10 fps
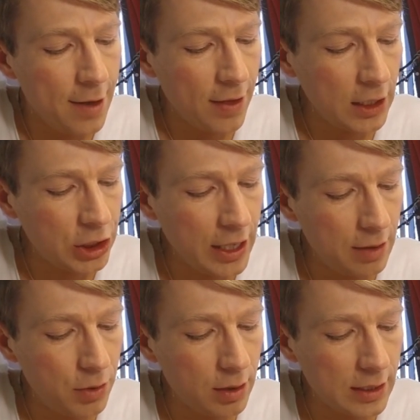That
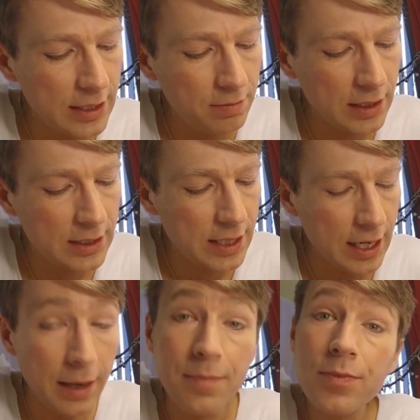shape you can dimly
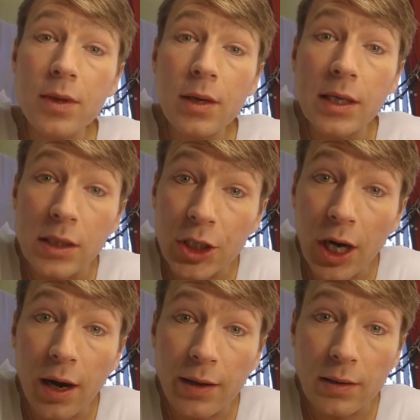see is a
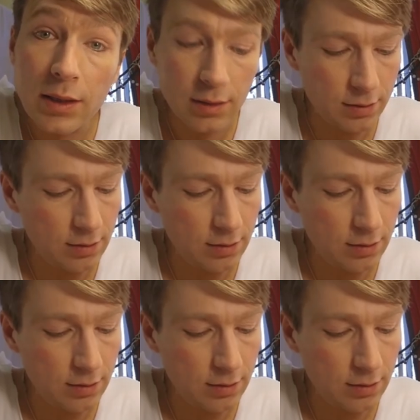child.